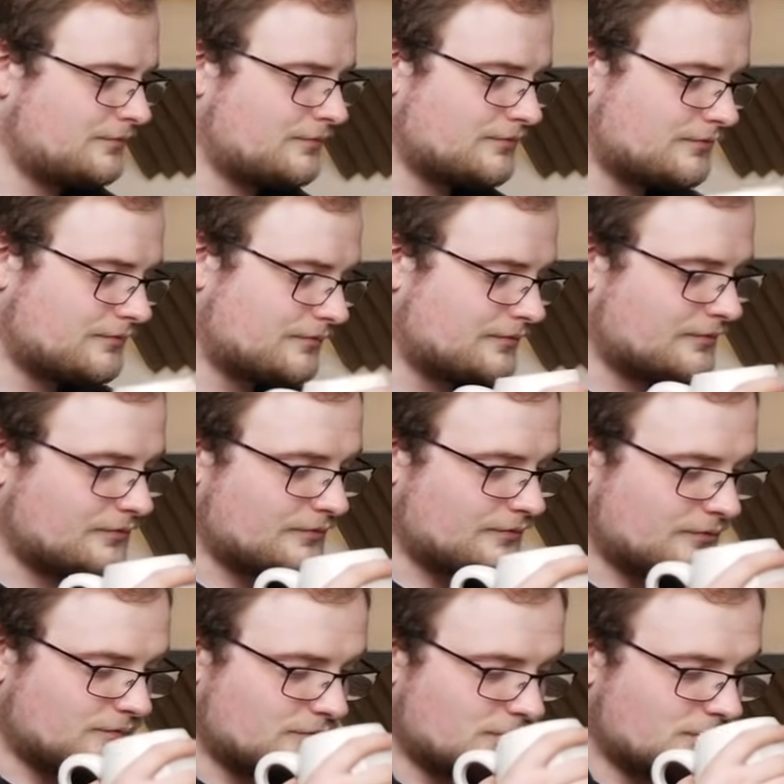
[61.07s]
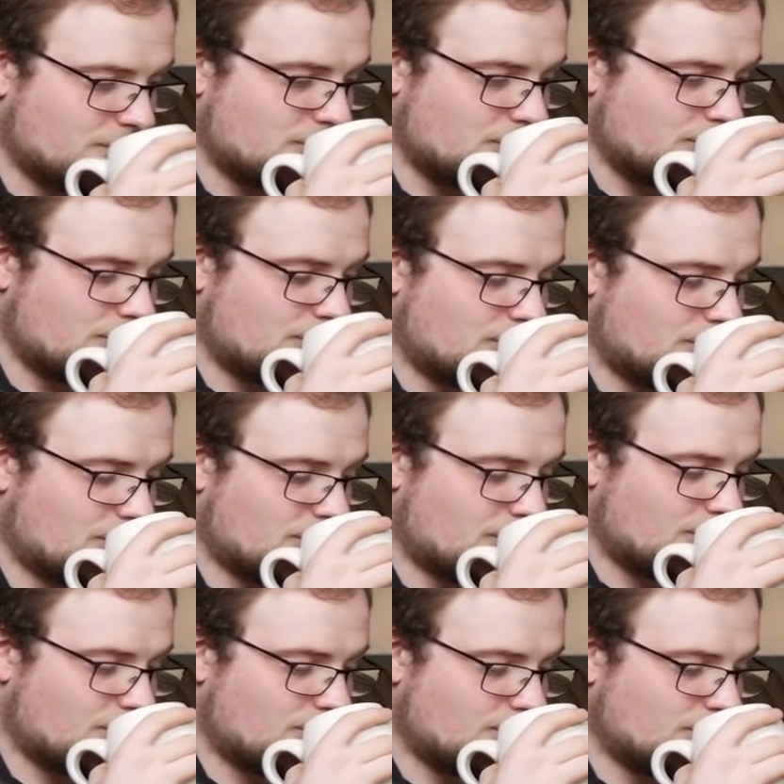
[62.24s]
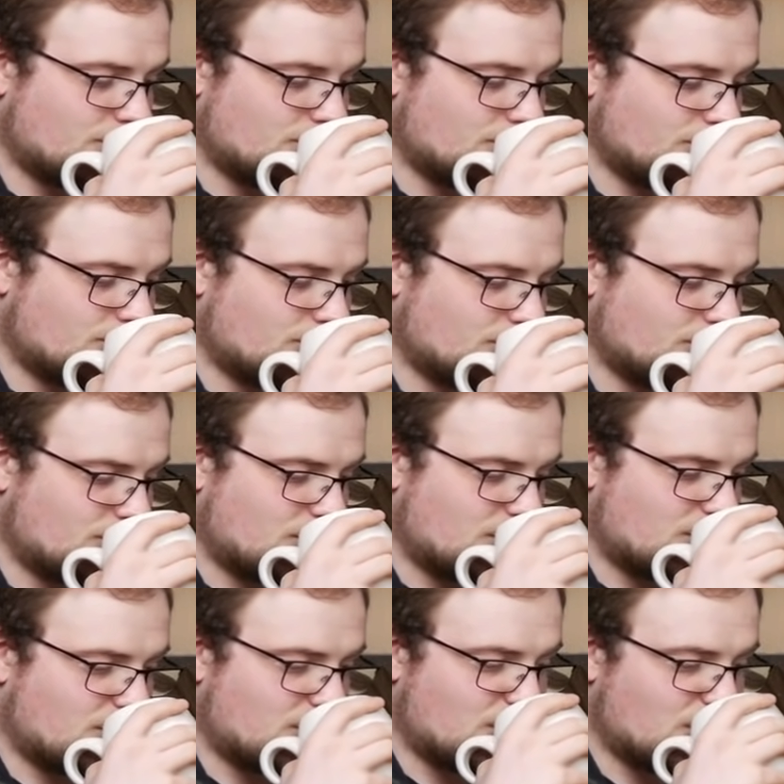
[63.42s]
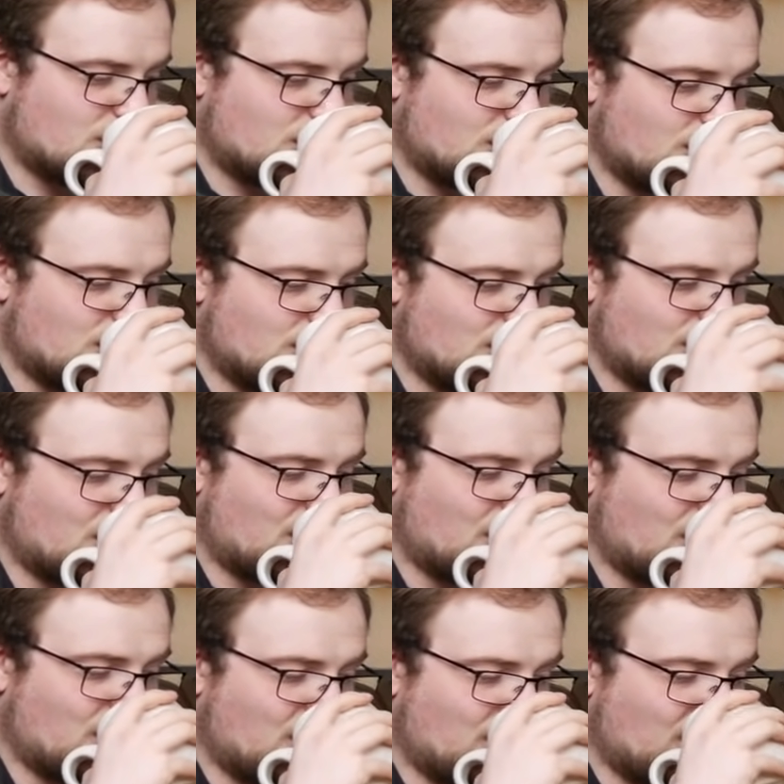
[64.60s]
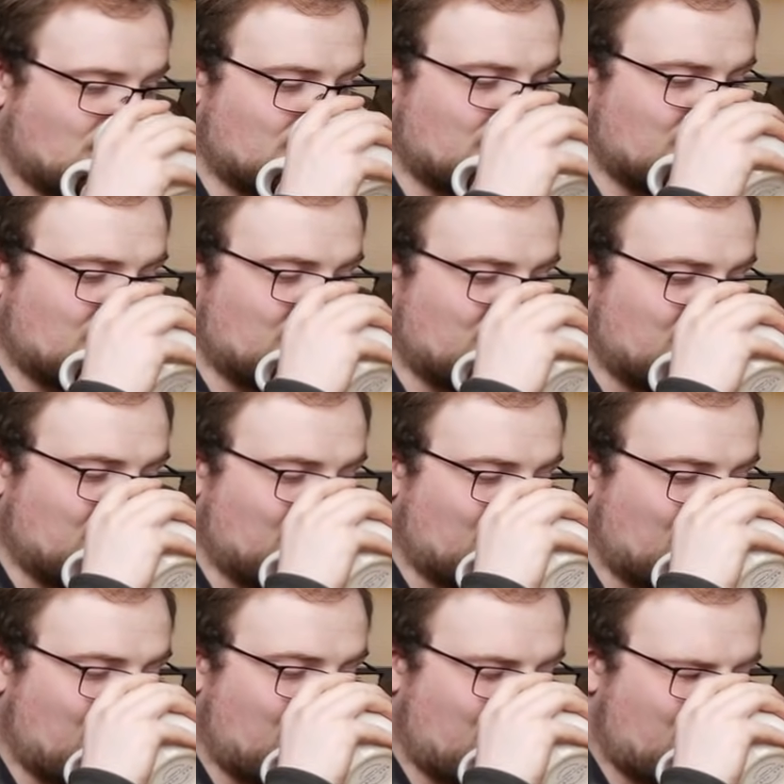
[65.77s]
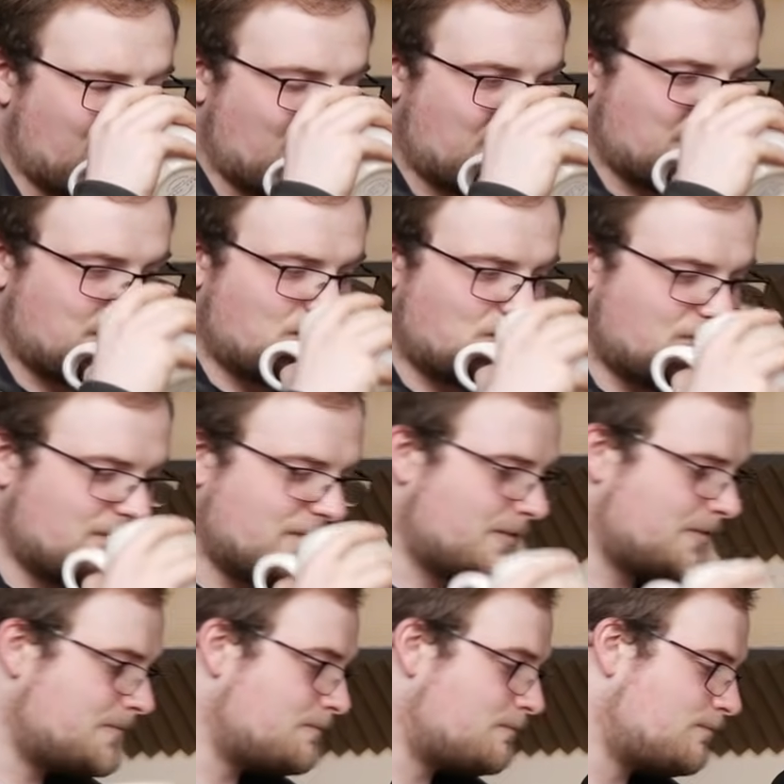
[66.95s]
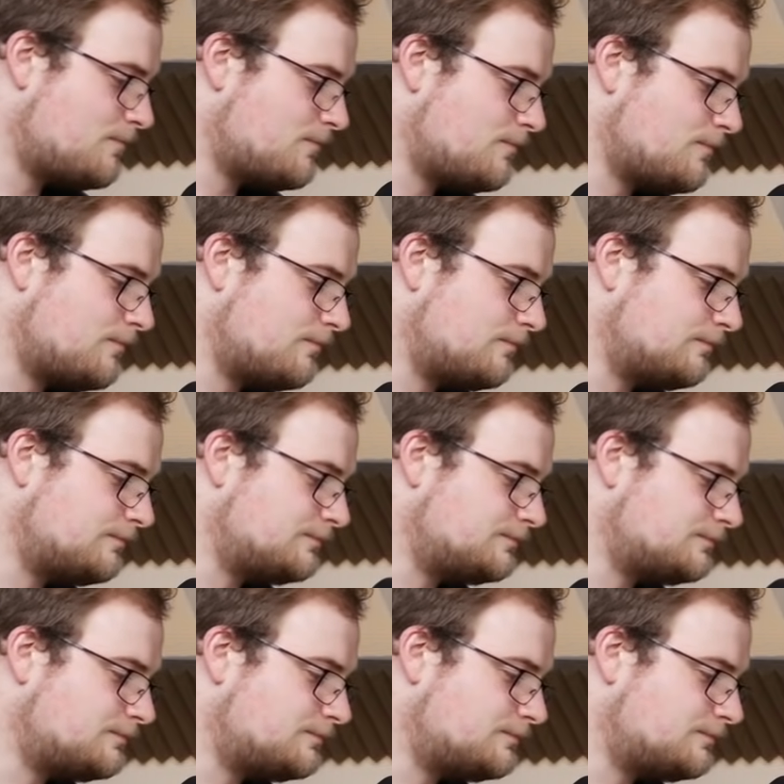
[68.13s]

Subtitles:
(not speaking)